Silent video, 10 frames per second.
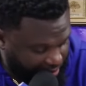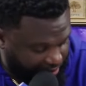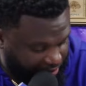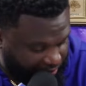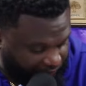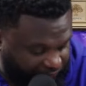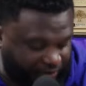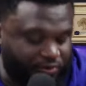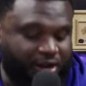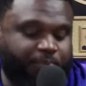A little,
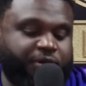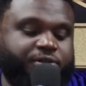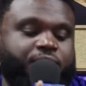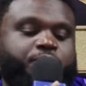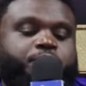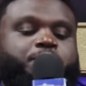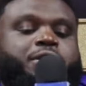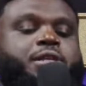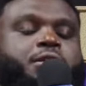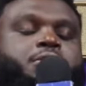you know, you know, put
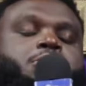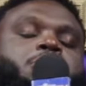the hand.